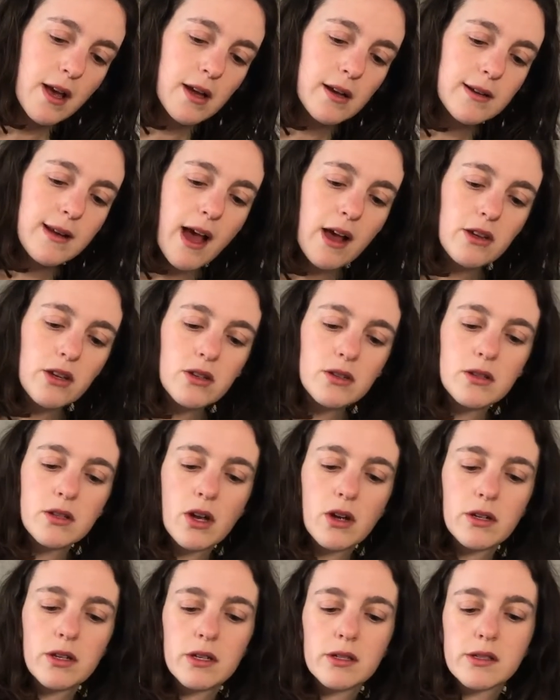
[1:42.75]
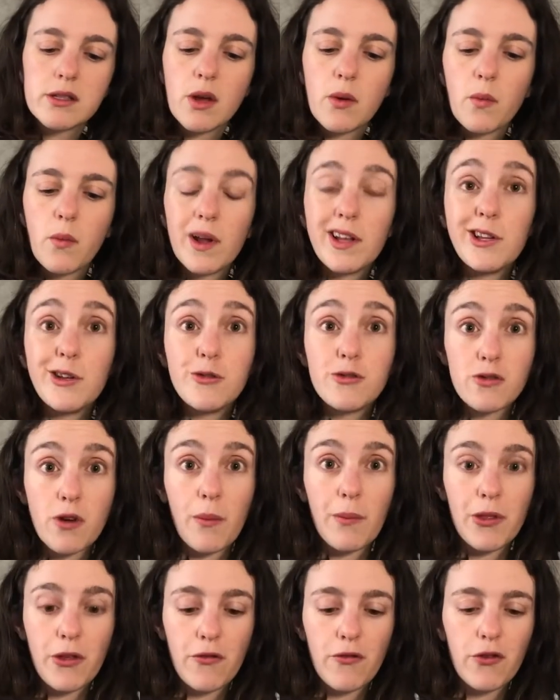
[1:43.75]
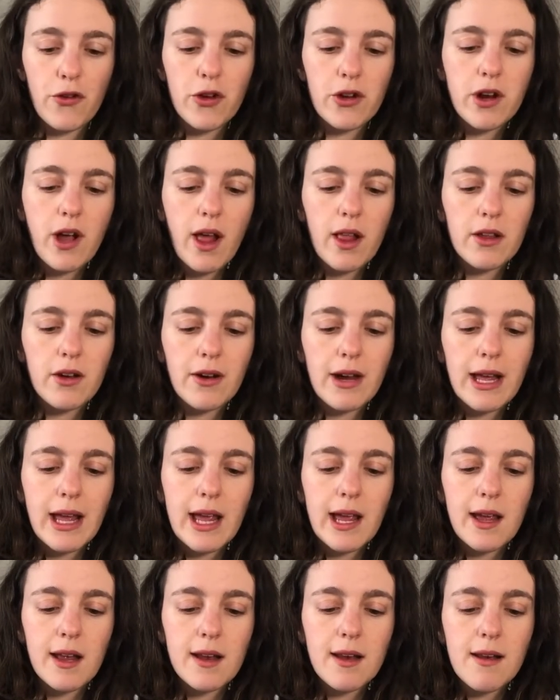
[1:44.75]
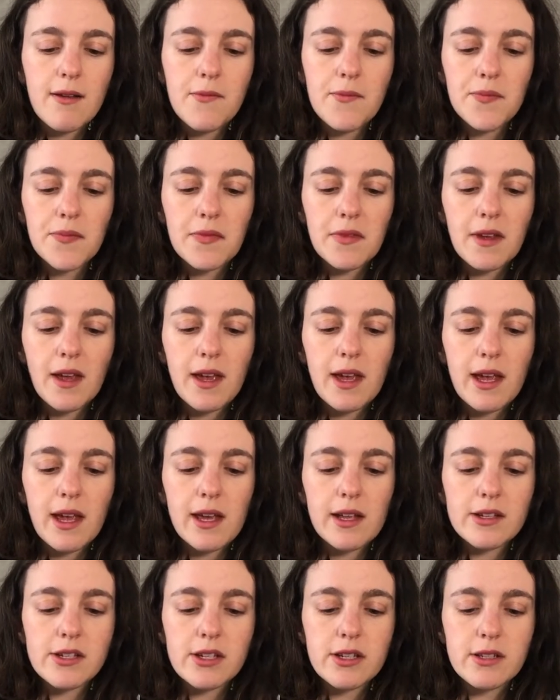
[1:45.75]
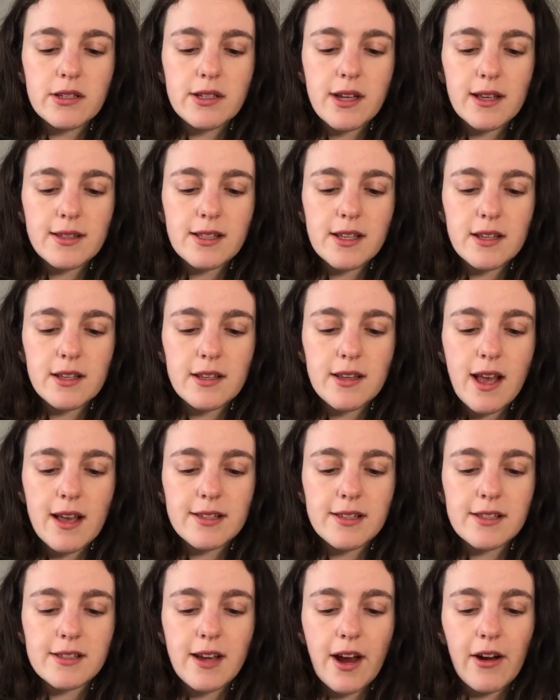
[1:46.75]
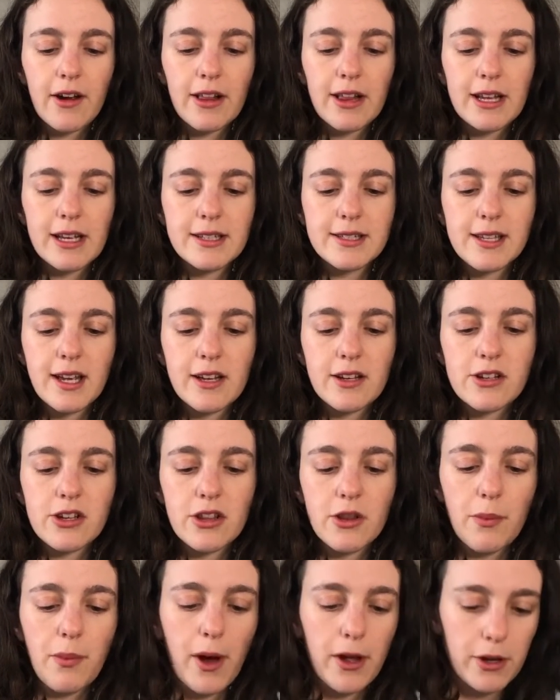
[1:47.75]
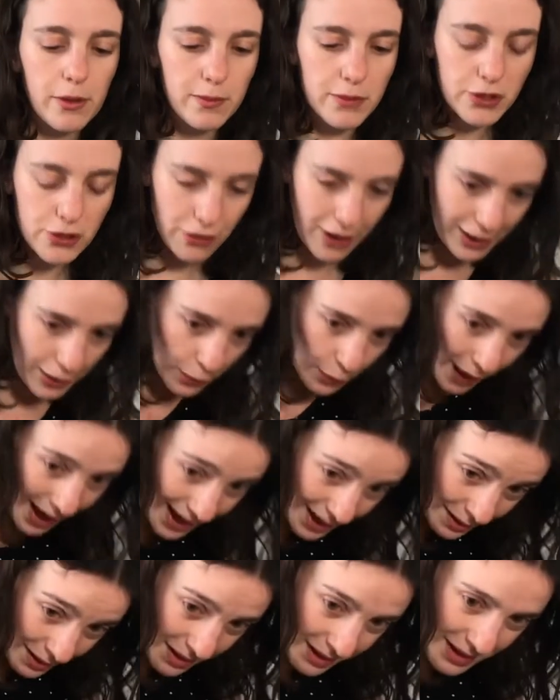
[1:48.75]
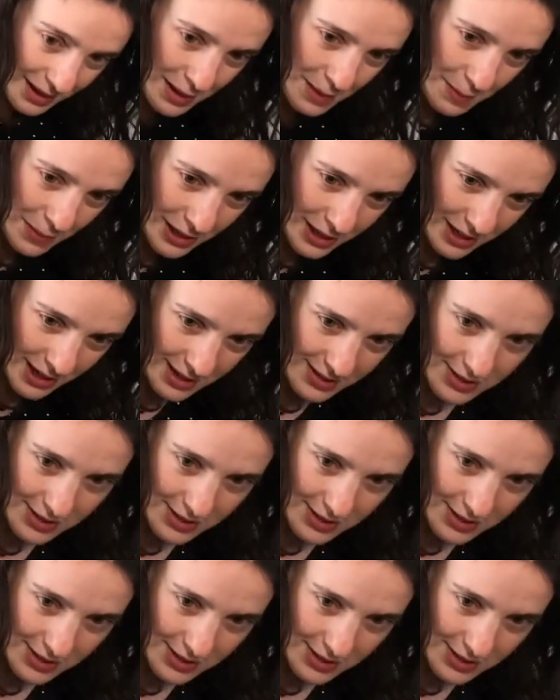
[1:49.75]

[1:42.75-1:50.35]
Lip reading: Now you'll notice that when you drop the food coloring in, it doesn't necessarily sink to the bottom straight away, but it is